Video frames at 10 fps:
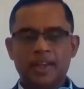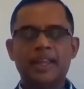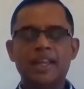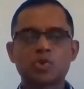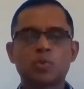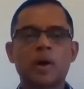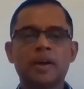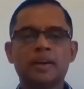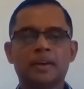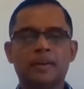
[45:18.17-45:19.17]
each
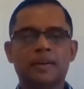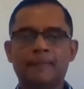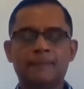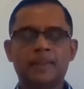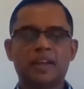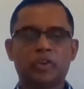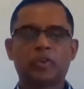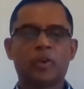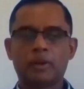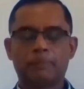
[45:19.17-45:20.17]
one uh, within a
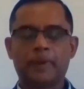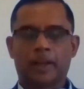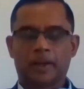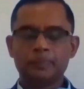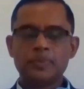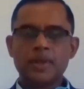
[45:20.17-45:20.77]
shorter period.